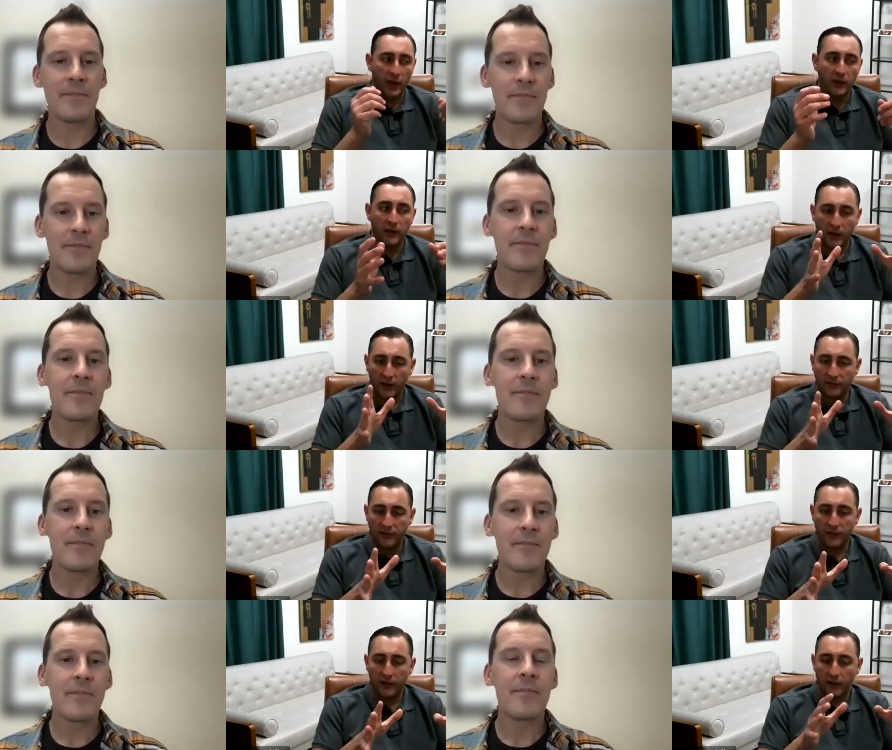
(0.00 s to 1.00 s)
Speaker 1: get an
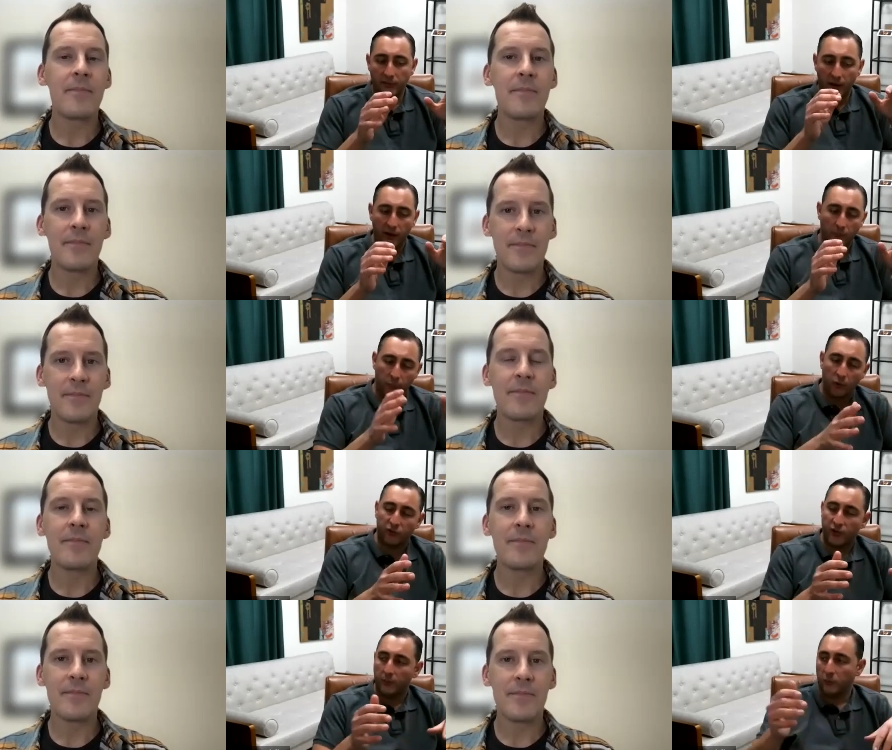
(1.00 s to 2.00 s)
idea of how to
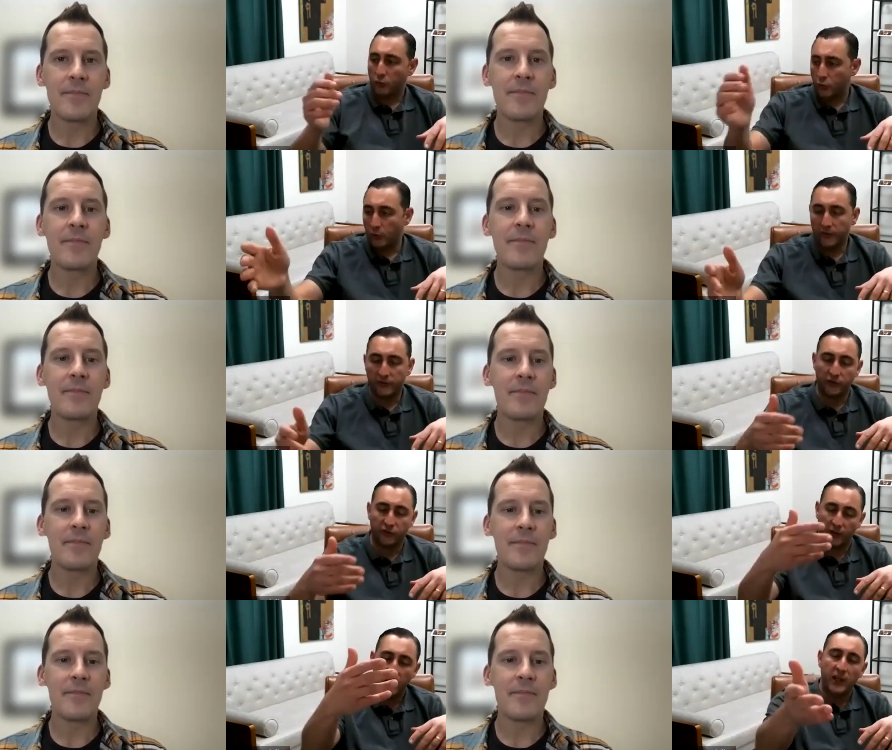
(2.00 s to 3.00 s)
approach them, do your
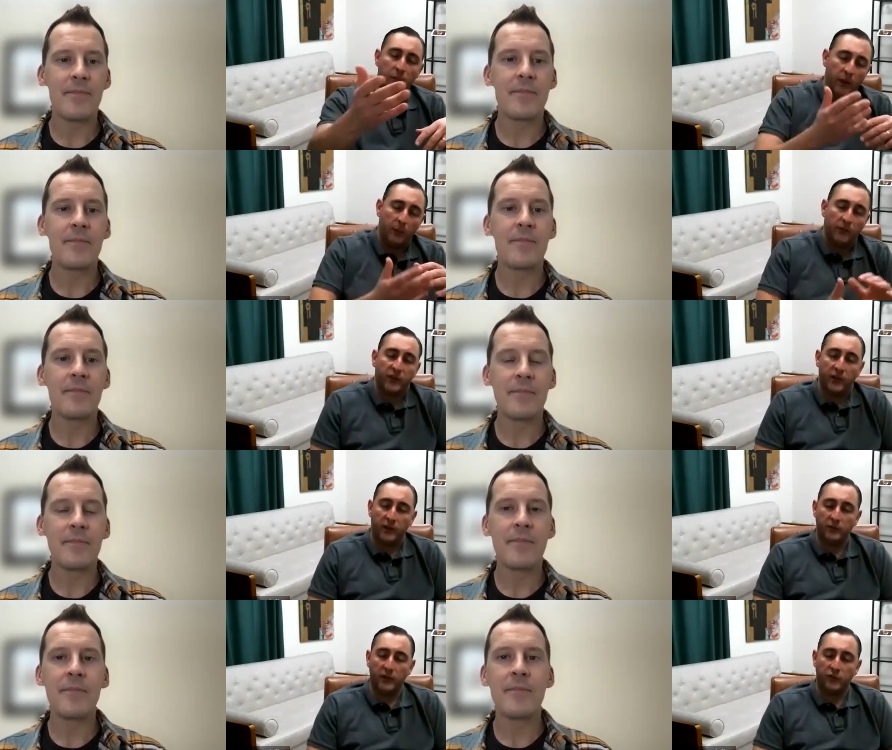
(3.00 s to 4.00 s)
research, and be able
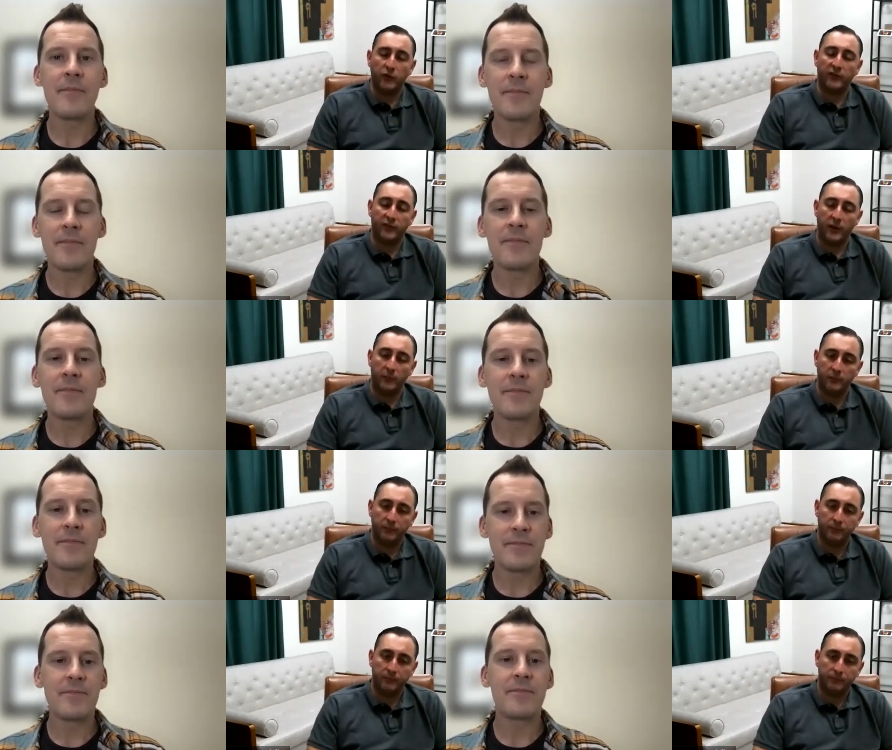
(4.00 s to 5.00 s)
to address them.
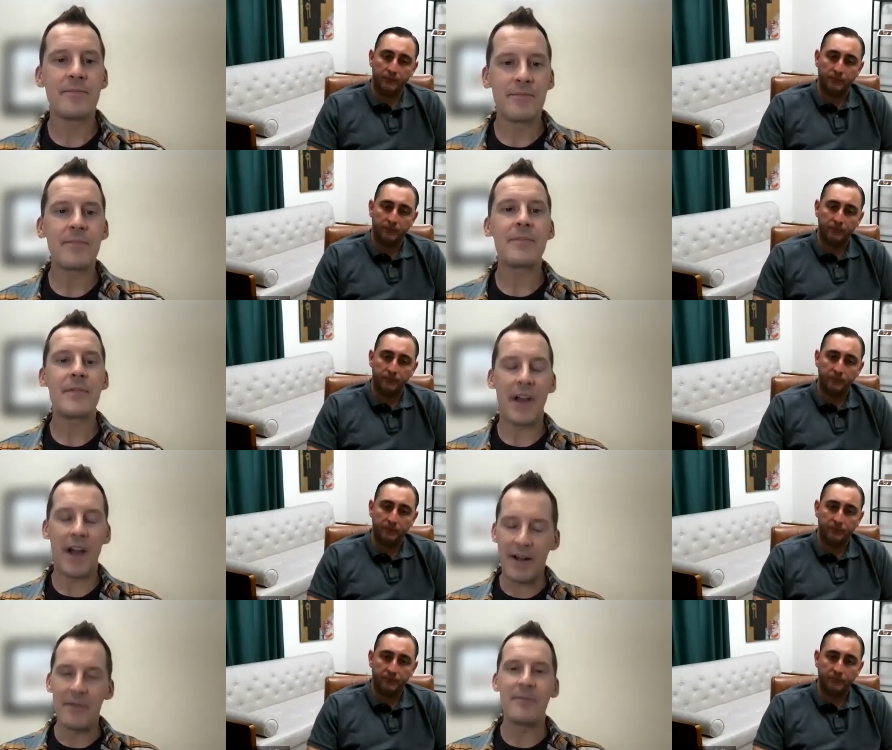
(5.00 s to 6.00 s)

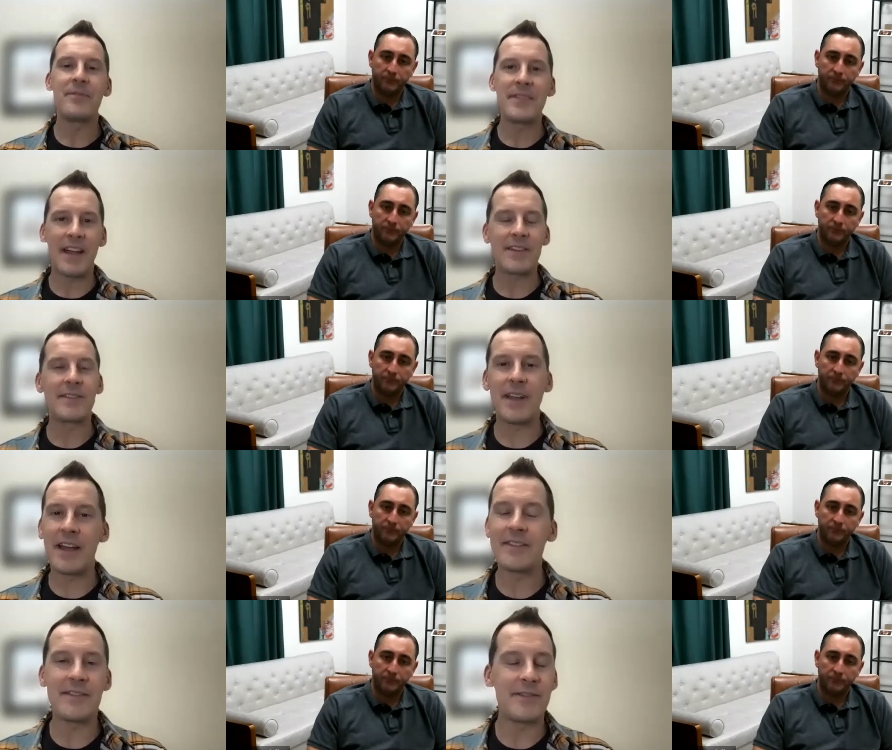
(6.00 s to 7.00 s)
Speaker 2: Got it. That's
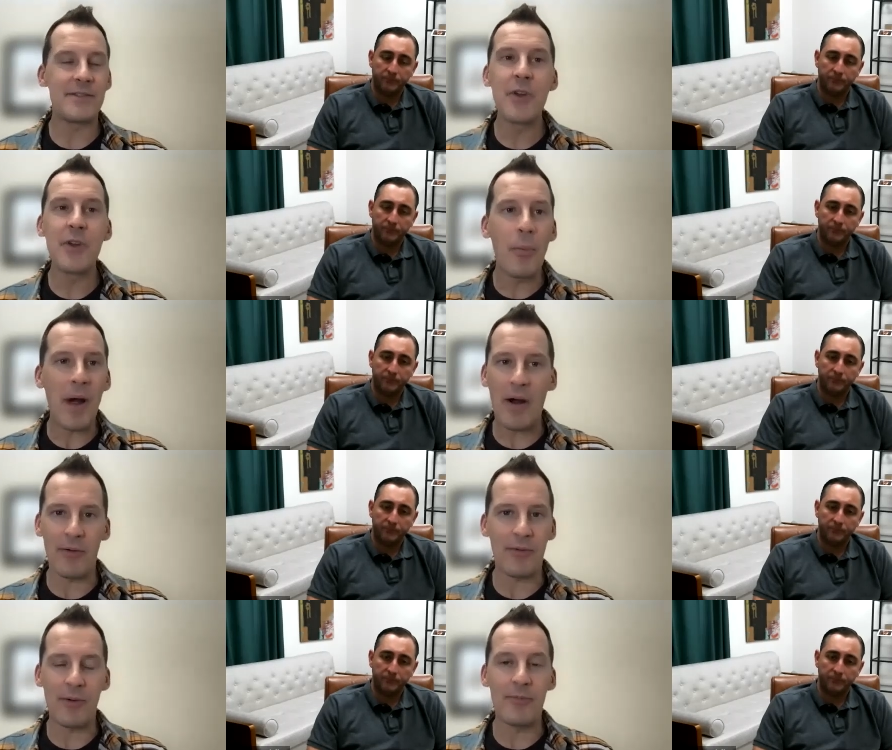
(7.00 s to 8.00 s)
and so
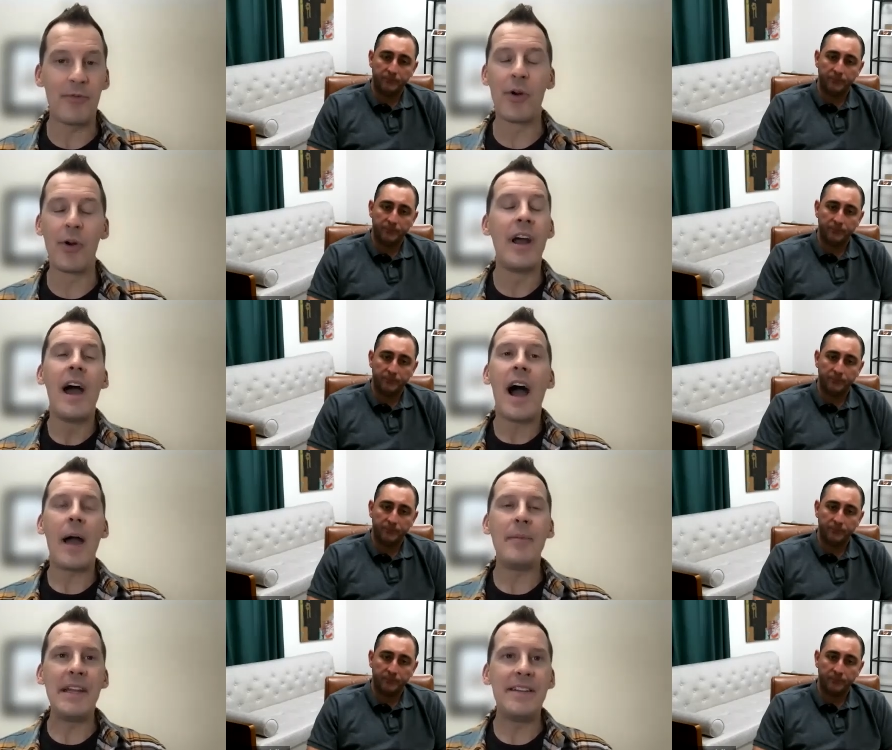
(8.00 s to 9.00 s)
powerful. For
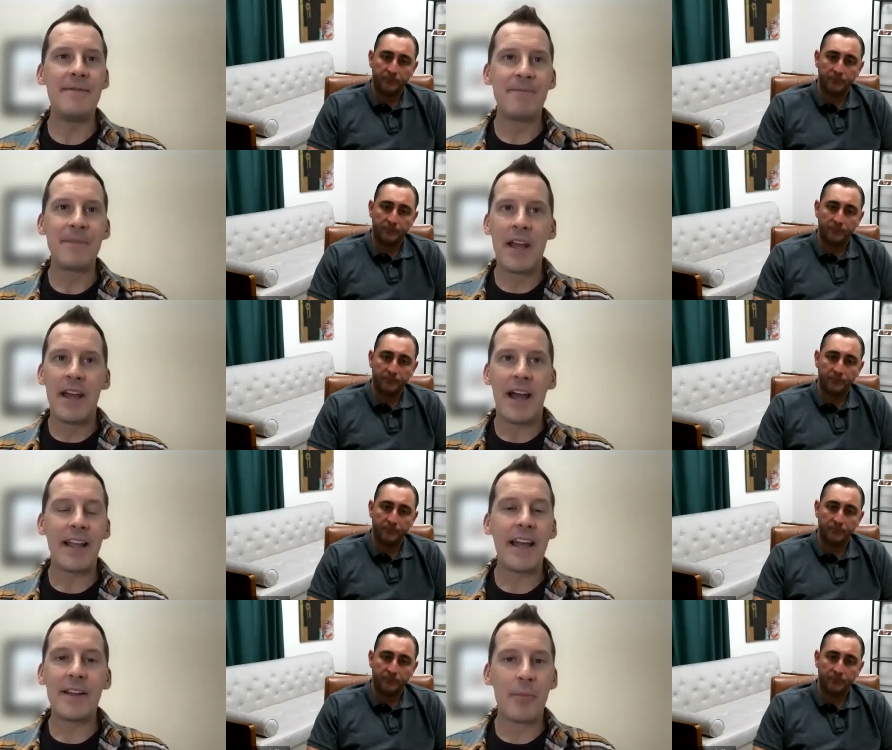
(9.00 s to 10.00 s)
I mean,
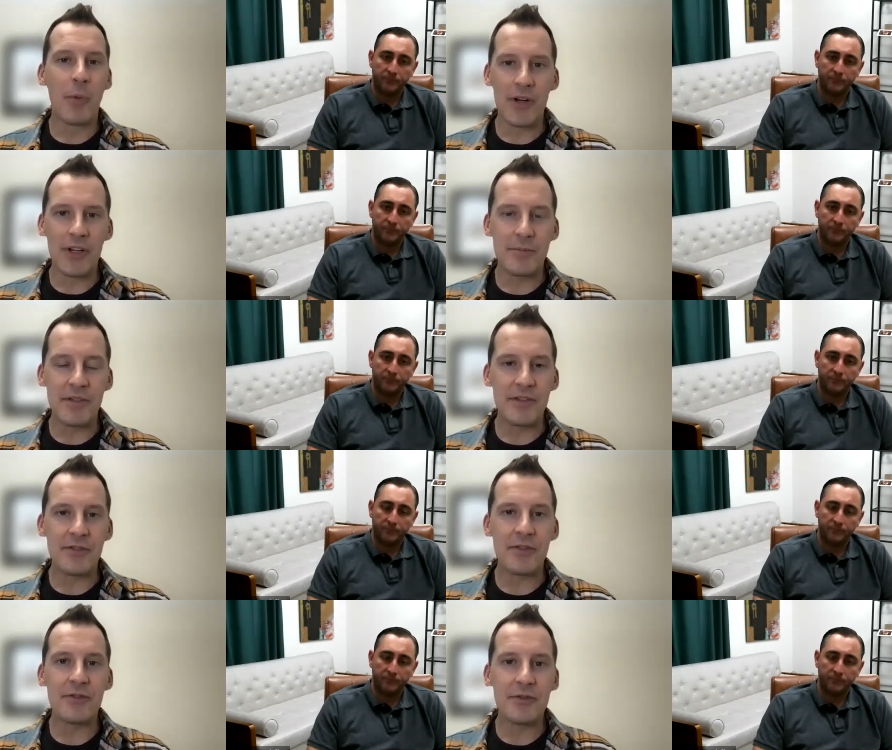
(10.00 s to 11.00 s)
again, in the mortgage
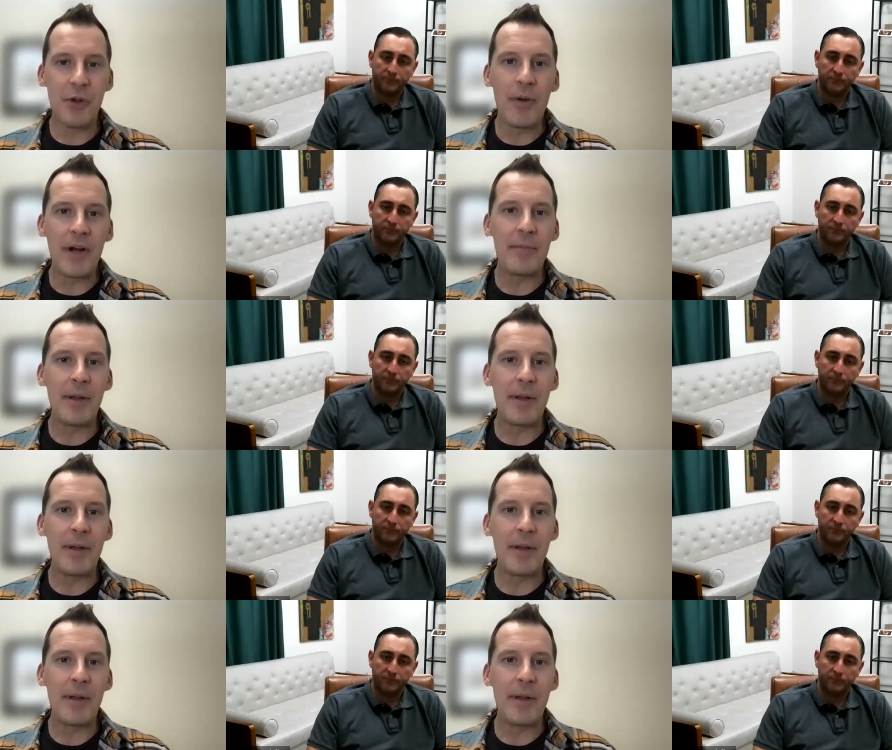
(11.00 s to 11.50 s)
business, so many